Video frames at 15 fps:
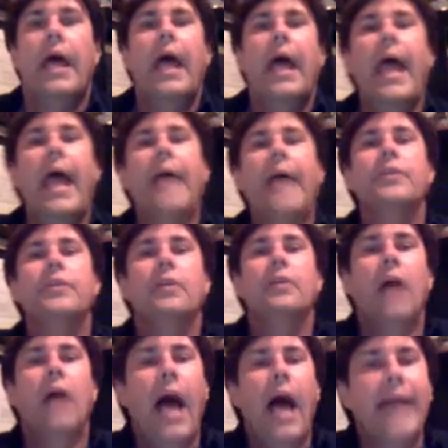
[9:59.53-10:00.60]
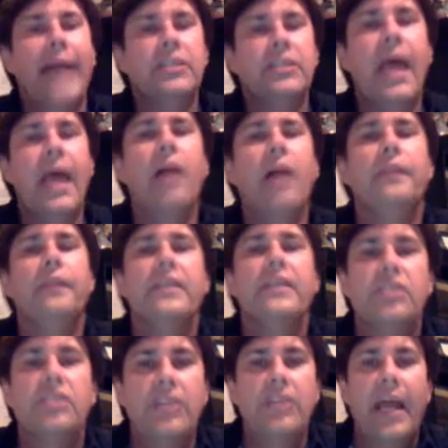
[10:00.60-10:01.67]
And I tell
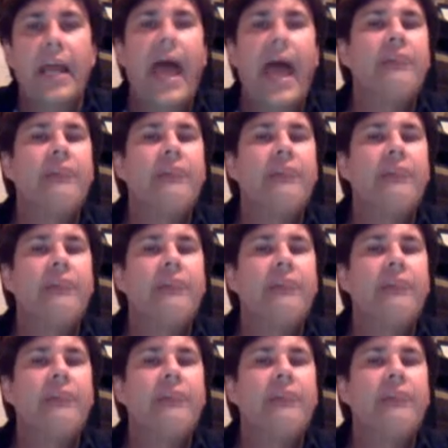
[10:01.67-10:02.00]
this, and I have